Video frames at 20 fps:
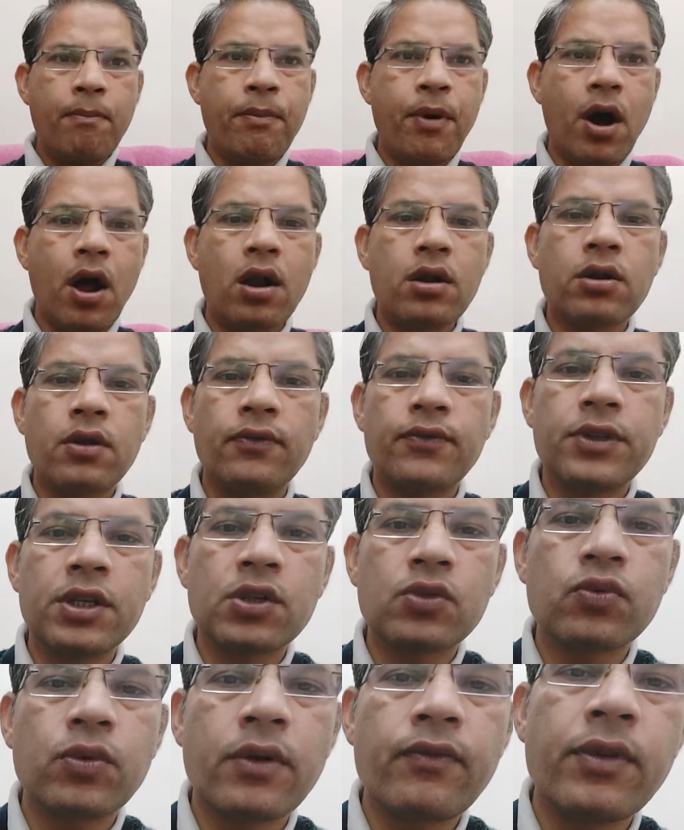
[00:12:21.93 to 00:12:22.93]
part of
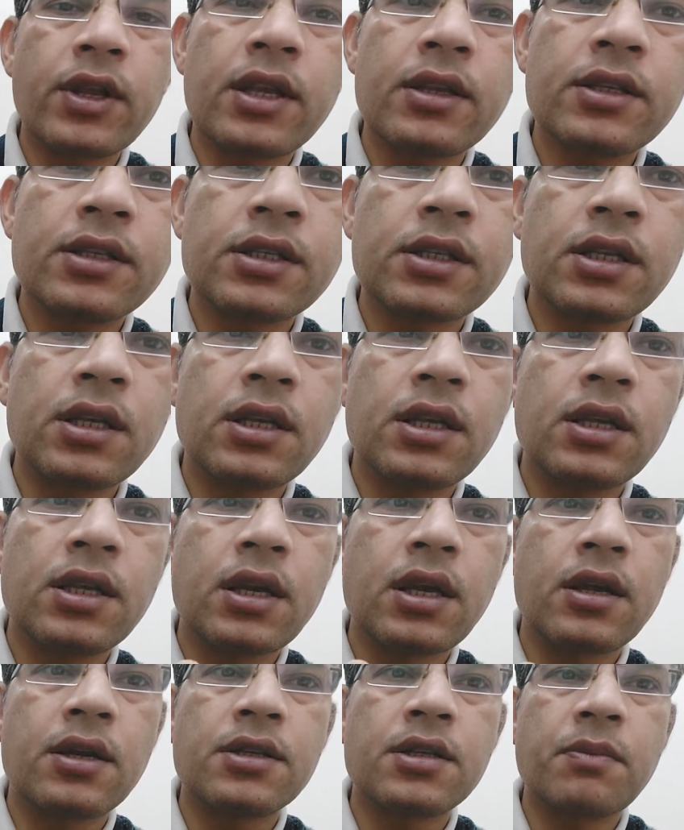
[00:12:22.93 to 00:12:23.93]
this one, we can see
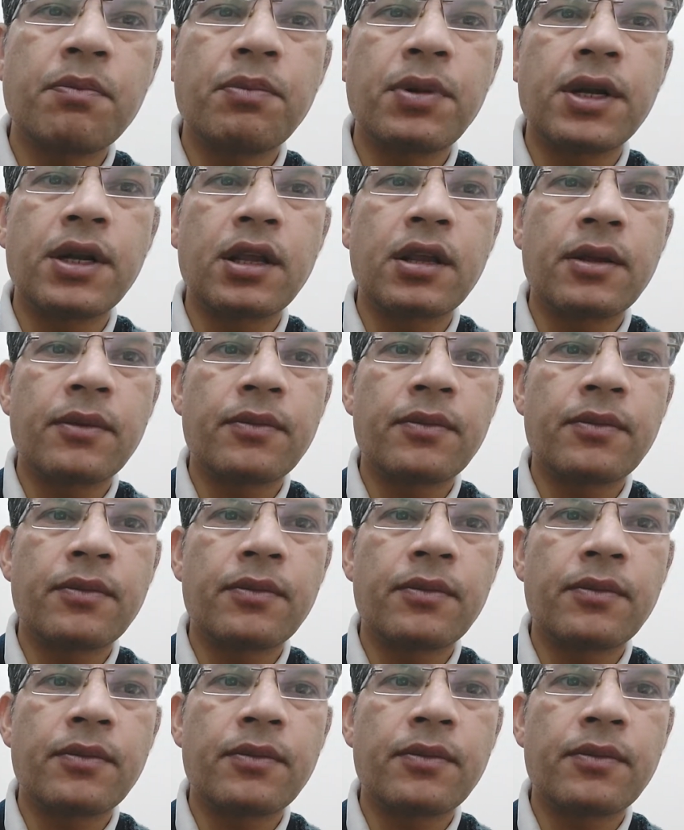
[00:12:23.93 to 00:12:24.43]
here is a pitting.